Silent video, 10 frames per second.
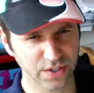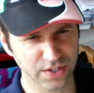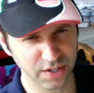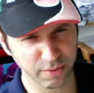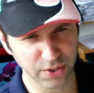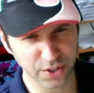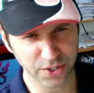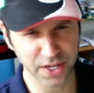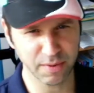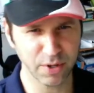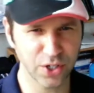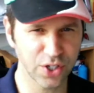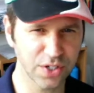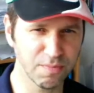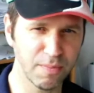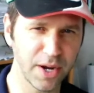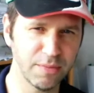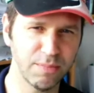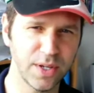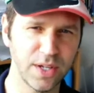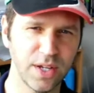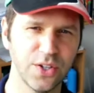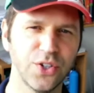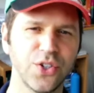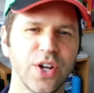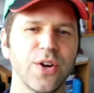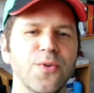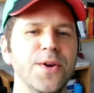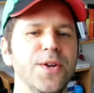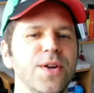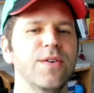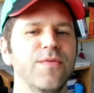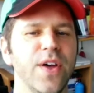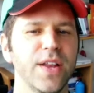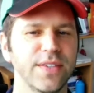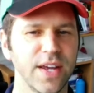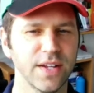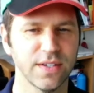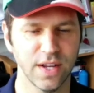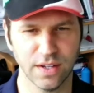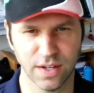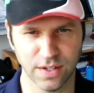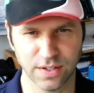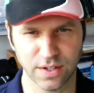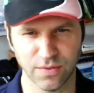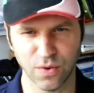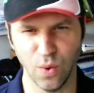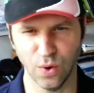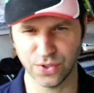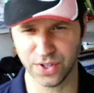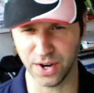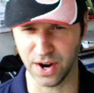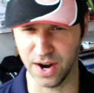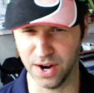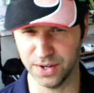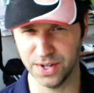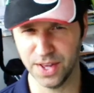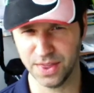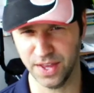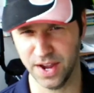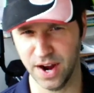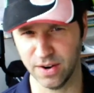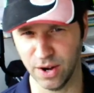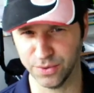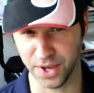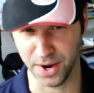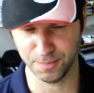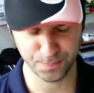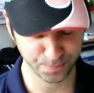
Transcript: similar images, might be generated of that data set, because of course they are out there.